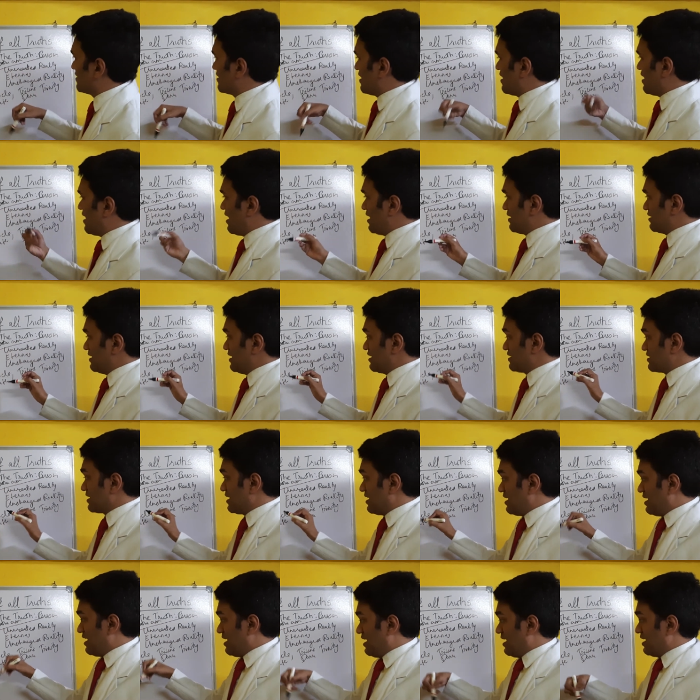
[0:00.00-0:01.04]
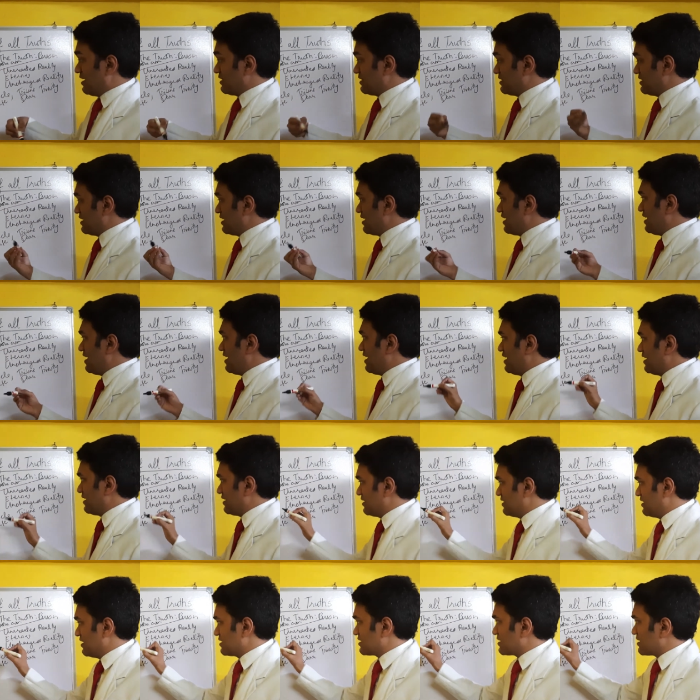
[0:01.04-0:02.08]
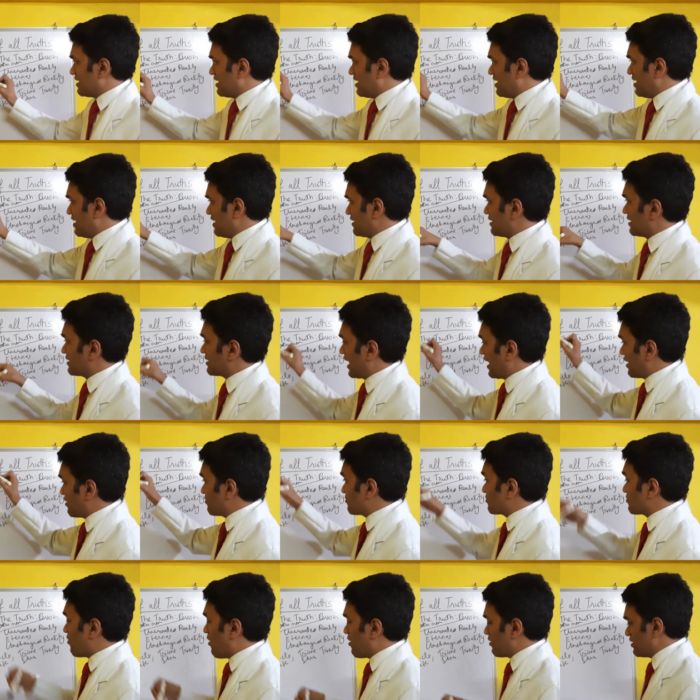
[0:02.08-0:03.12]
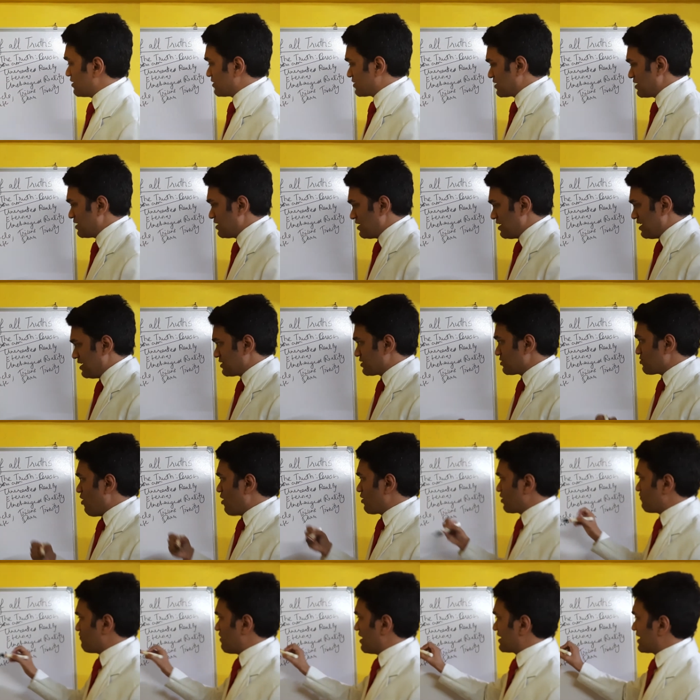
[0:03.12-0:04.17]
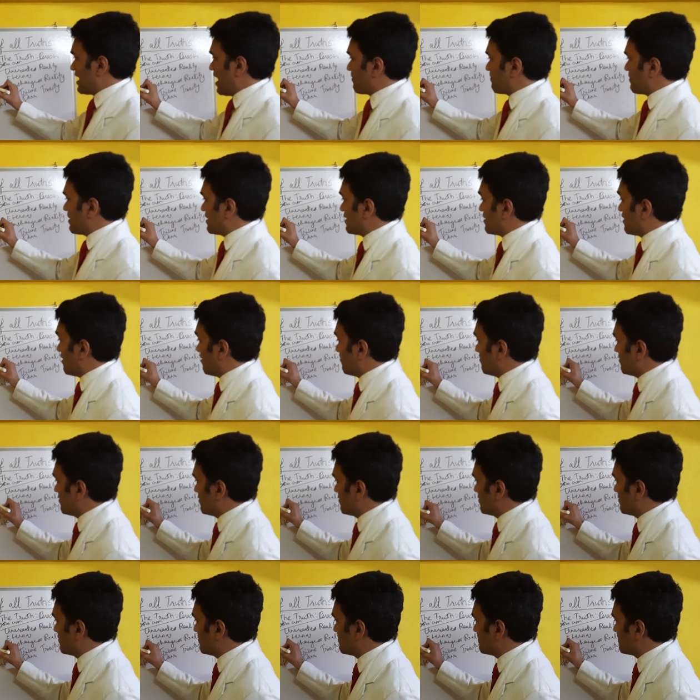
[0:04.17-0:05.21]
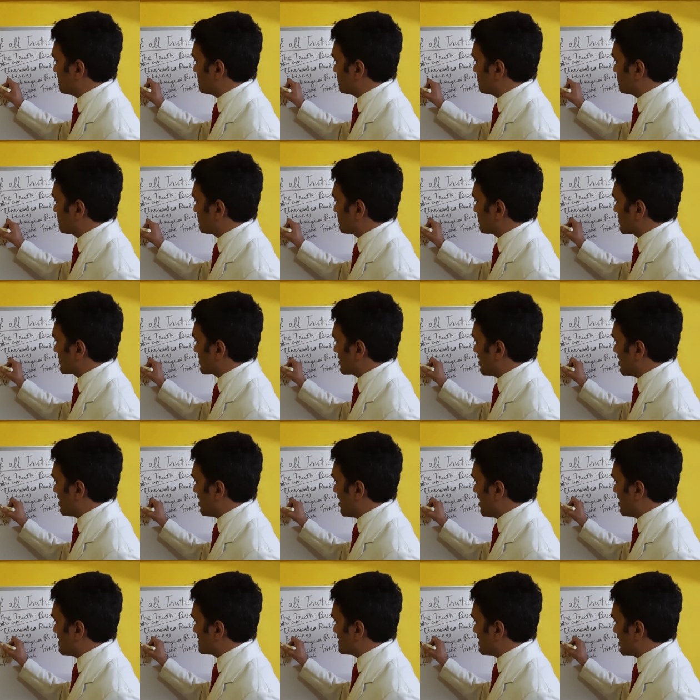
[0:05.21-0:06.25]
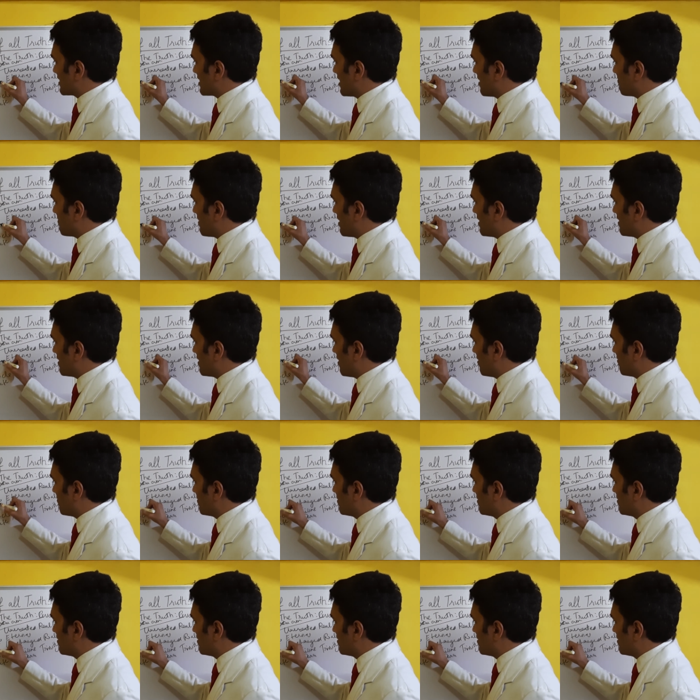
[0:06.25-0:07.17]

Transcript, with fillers: uh, this uh, the uh, this uh, the triune god is is god of agape love it's agape love